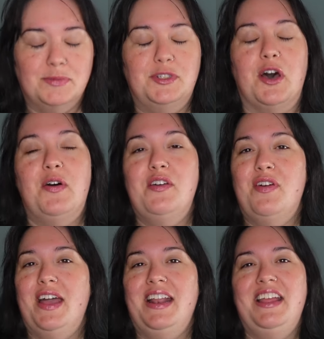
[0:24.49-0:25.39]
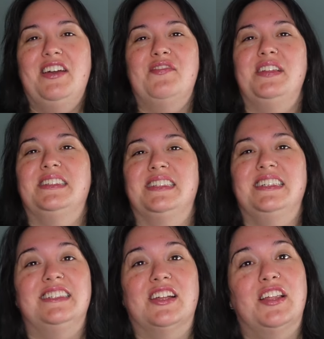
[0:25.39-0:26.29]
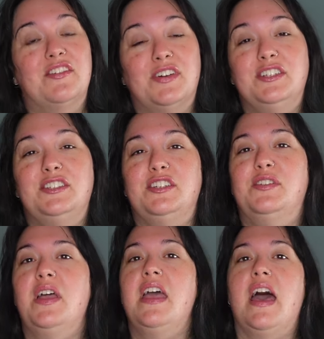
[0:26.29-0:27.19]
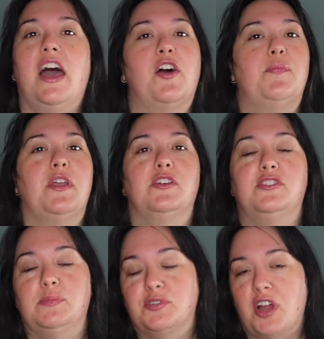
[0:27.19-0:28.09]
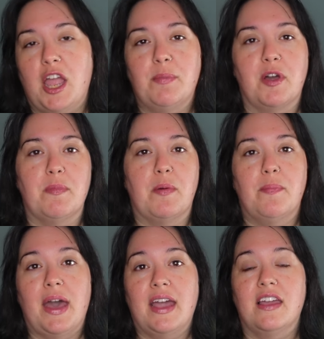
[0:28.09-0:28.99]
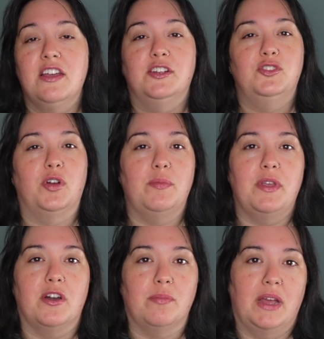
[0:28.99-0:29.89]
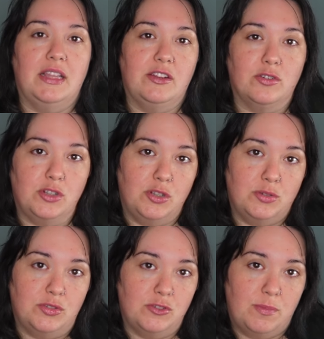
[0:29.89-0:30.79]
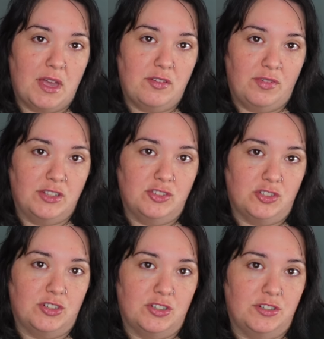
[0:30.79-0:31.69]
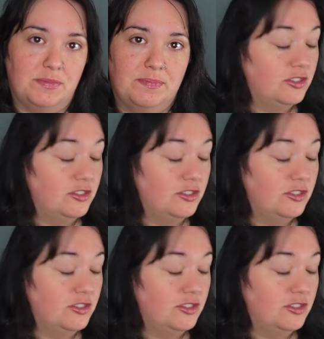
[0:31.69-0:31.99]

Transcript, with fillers: So if any of these things sound like fun to you, I hope that you'll subscribe, come on back, join me on my little YouTube adventure.